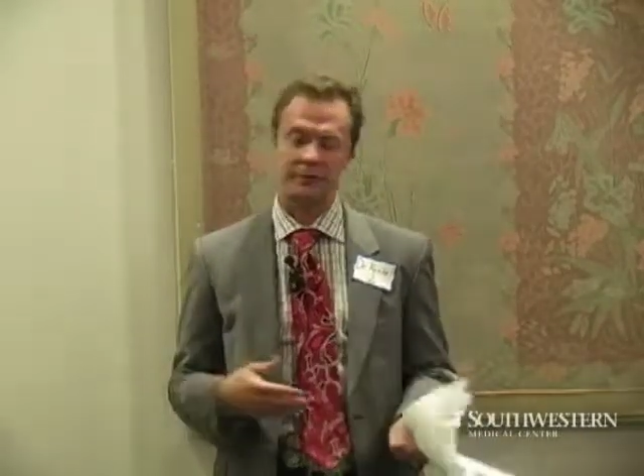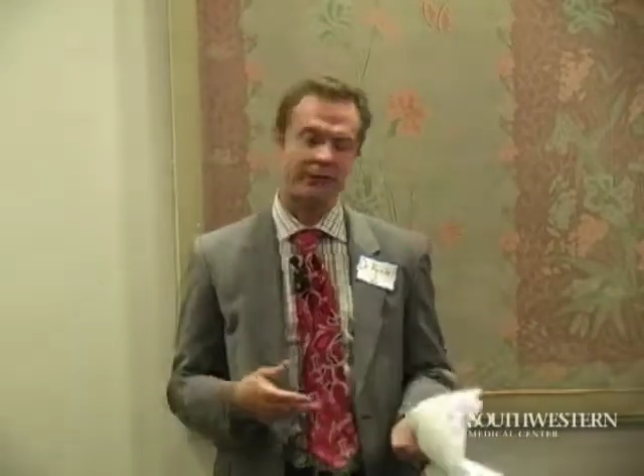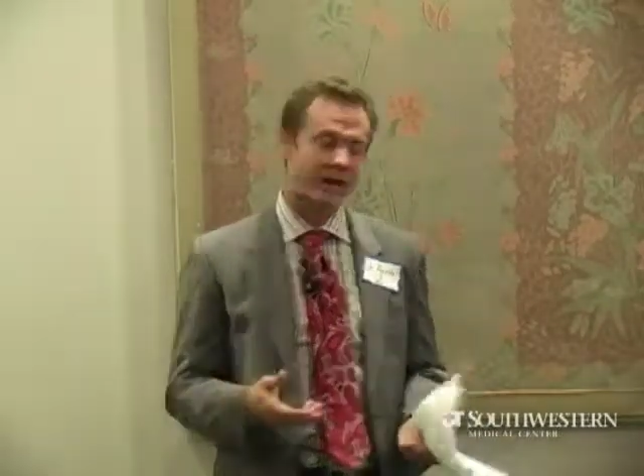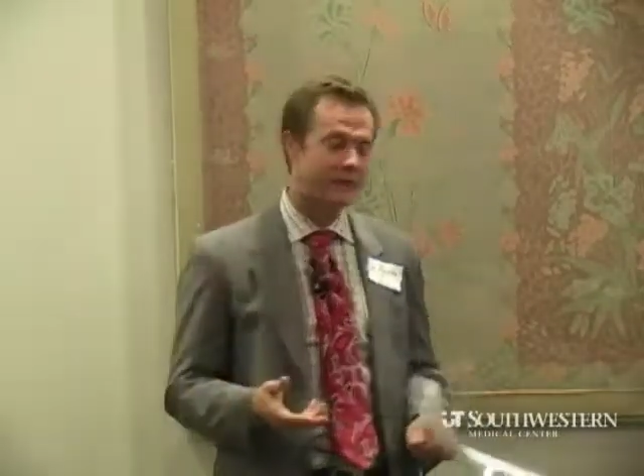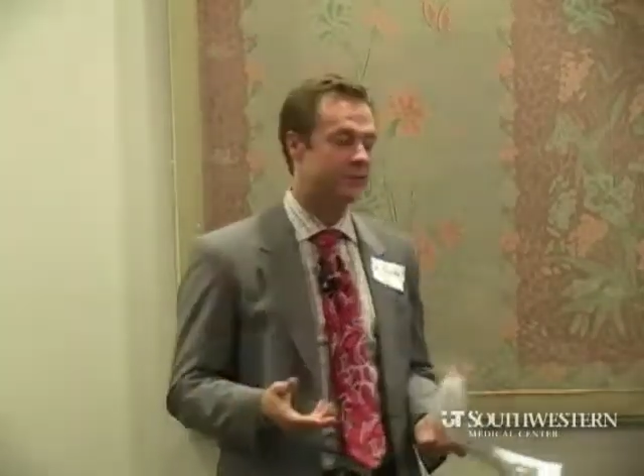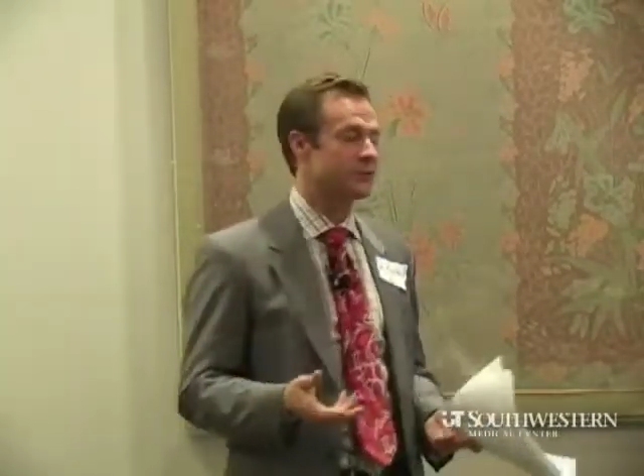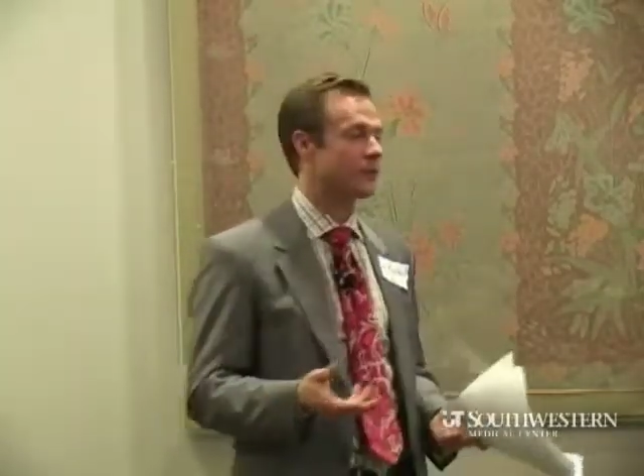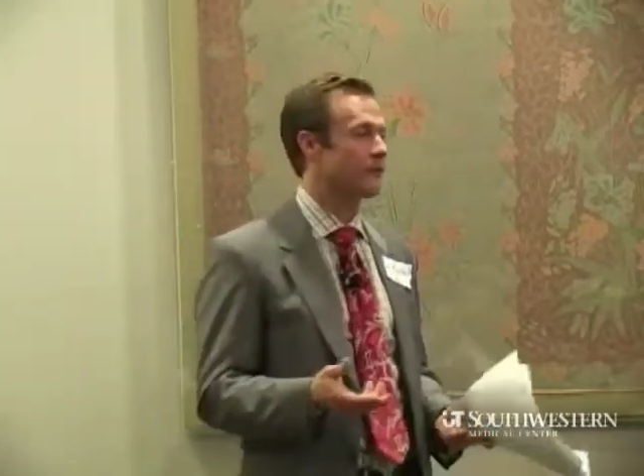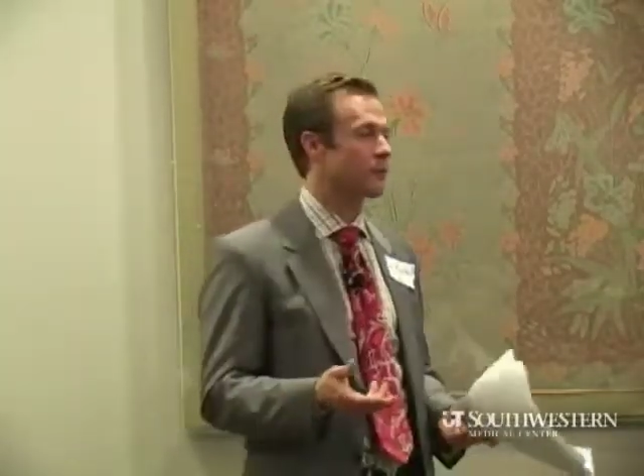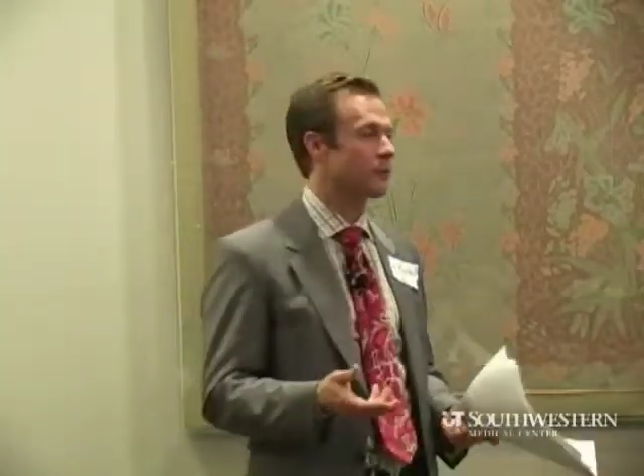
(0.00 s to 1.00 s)
5 inches
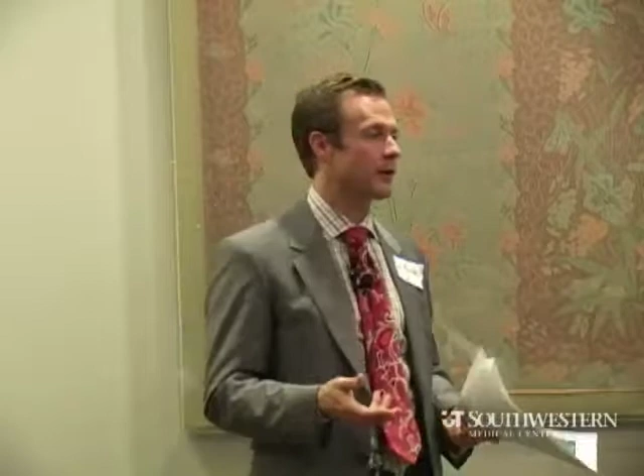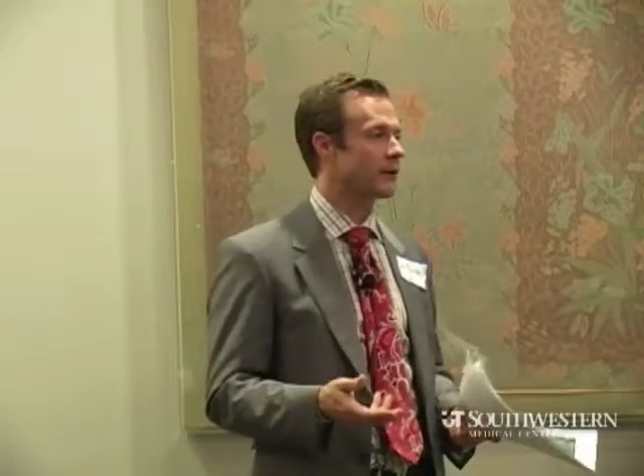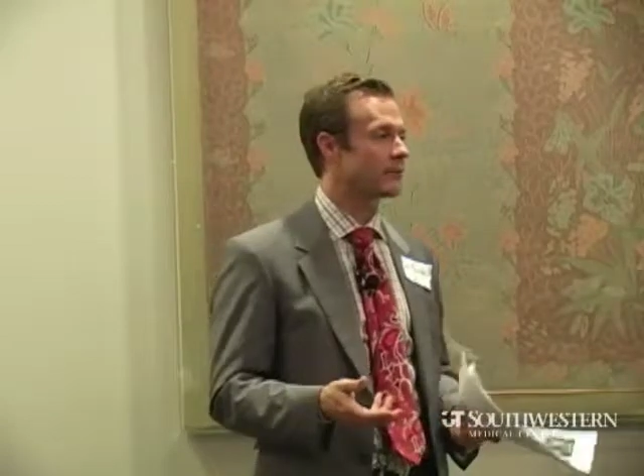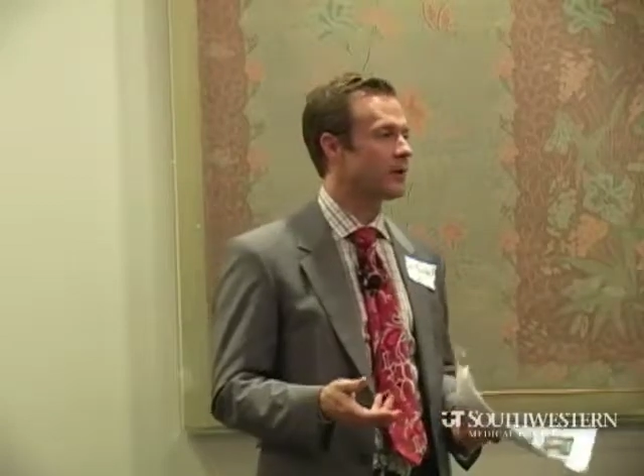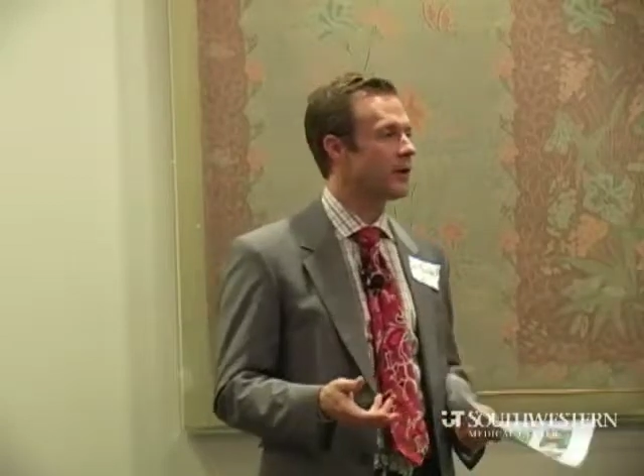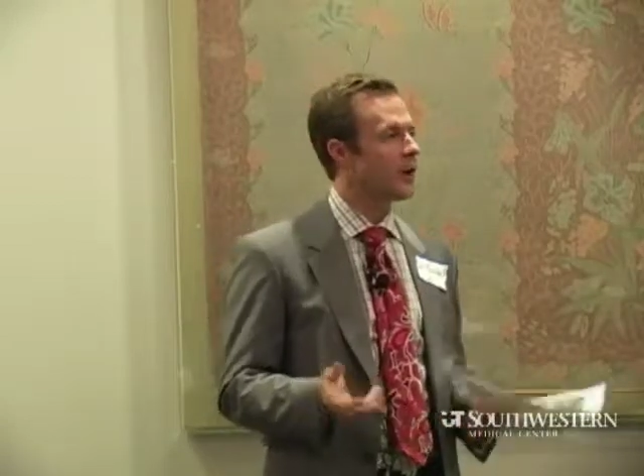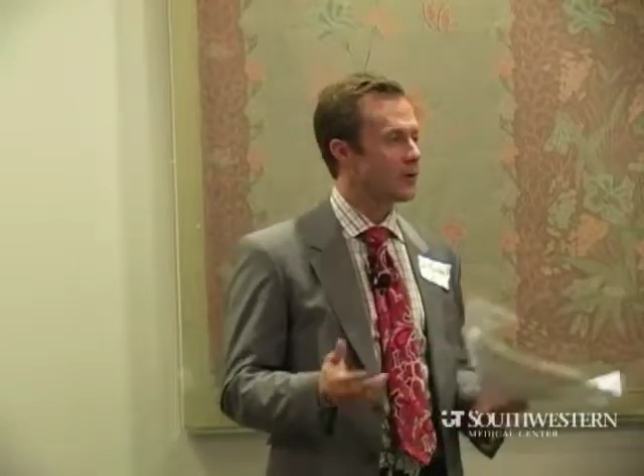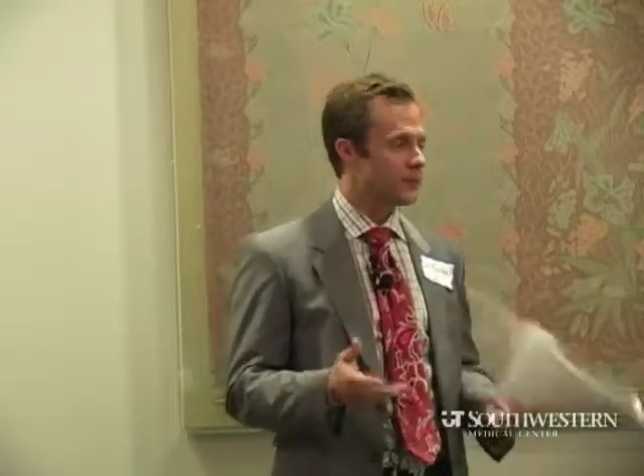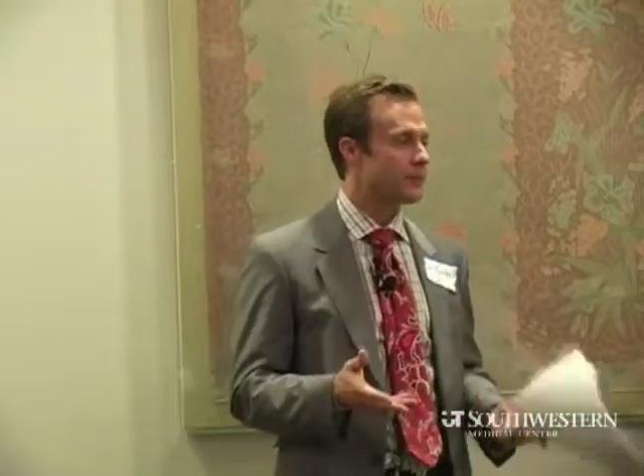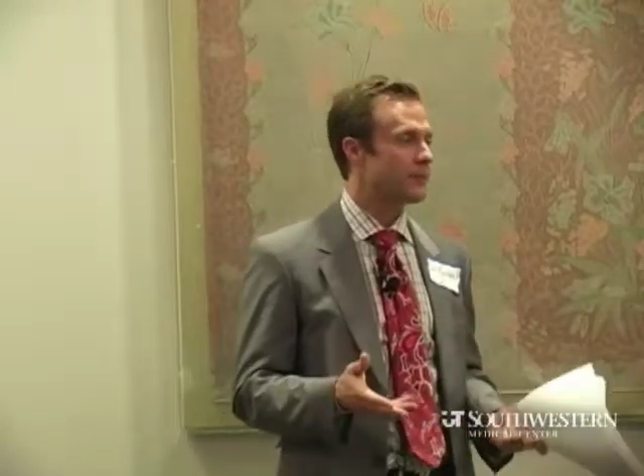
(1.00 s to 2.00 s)
off the waist
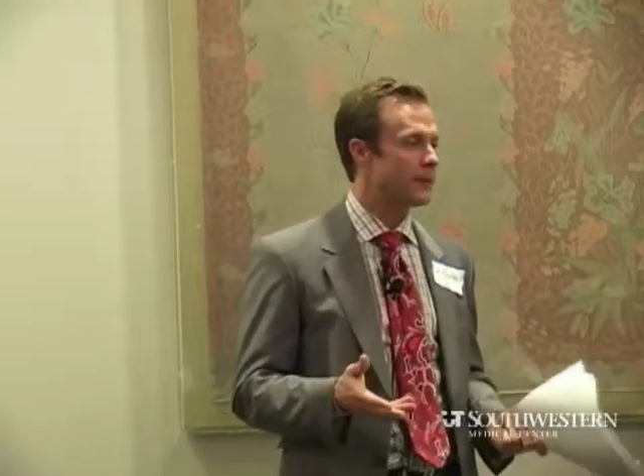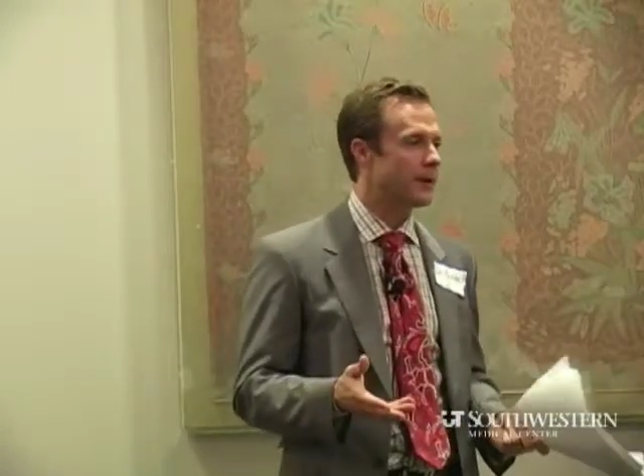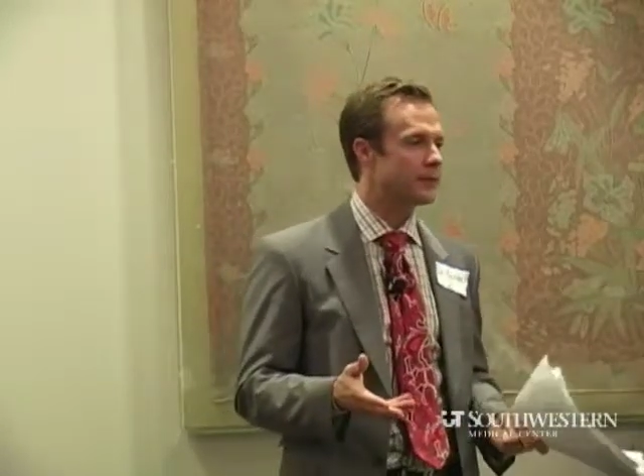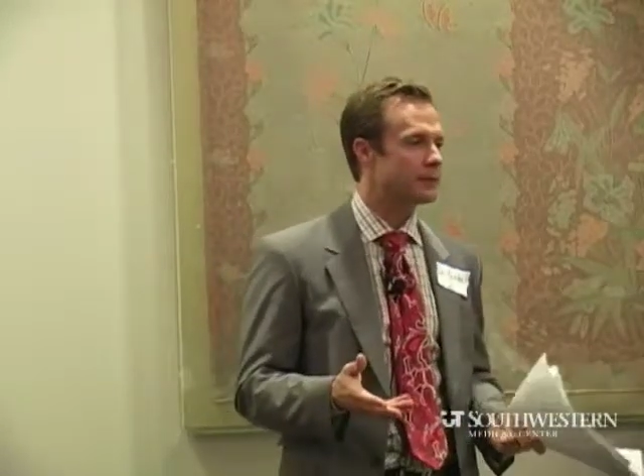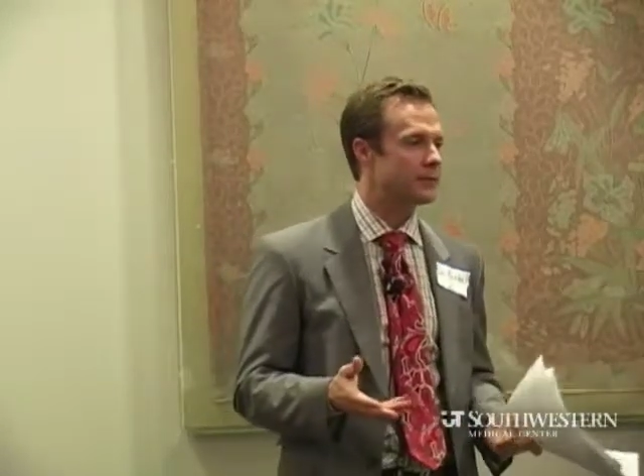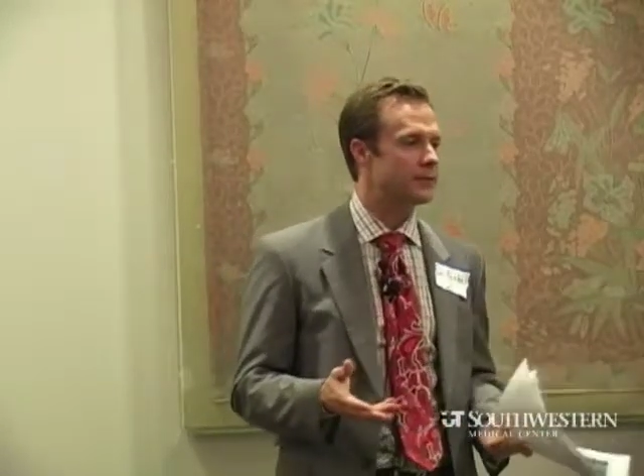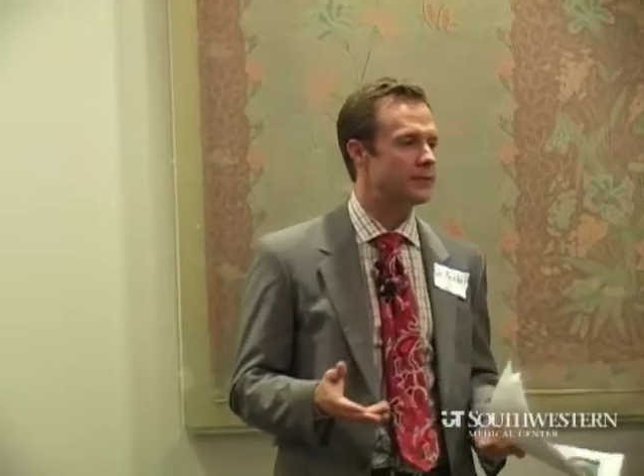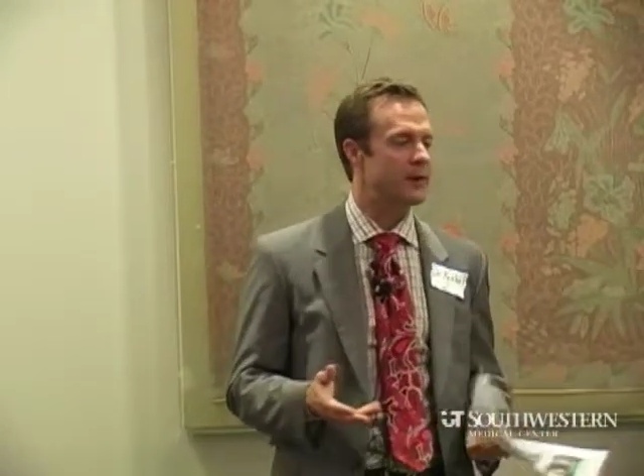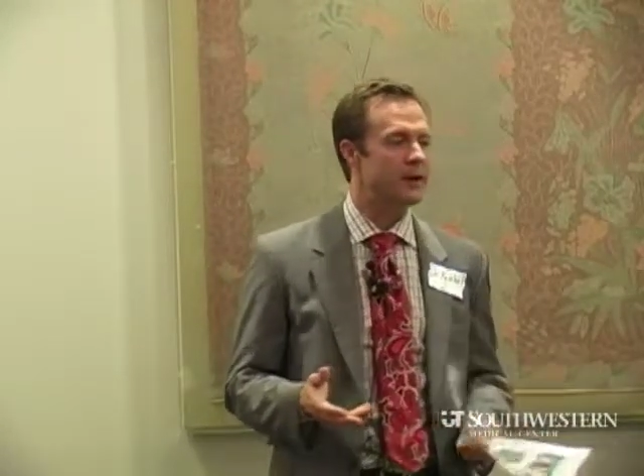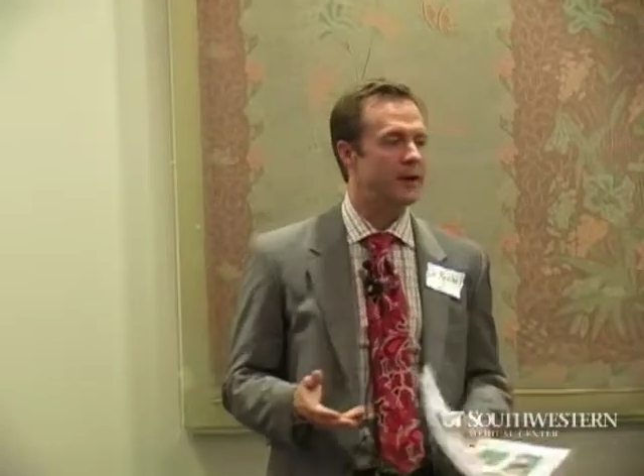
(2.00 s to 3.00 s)
on certain patients.